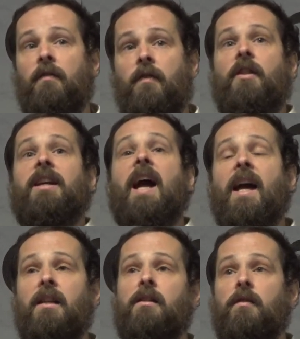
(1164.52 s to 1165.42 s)
for the
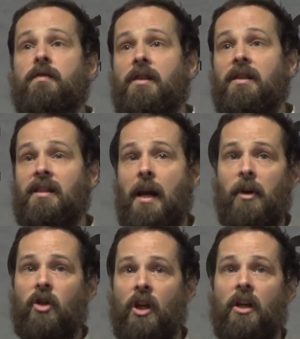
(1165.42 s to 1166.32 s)
kinds of
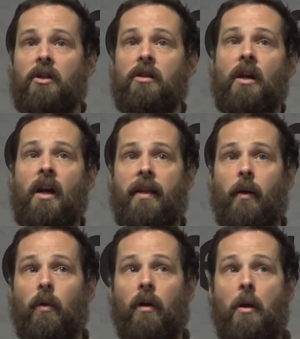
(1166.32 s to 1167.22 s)
systemic changes
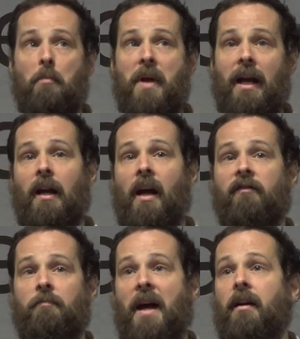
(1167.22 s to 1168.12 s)
that will make
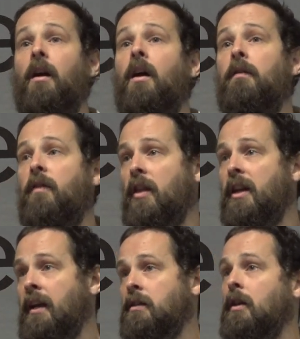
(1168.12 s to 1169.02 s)
life better for the
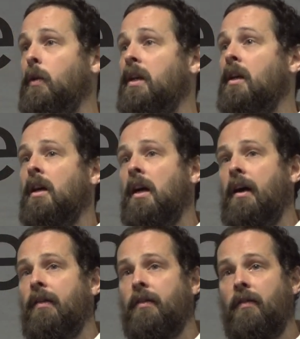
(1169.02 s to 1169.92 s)
next Louis
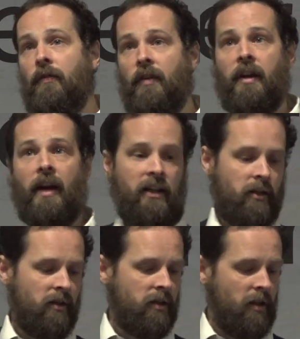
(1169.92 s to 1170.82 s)
and for the next
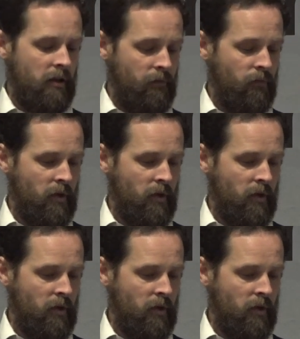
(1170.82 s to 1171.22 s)
Christina.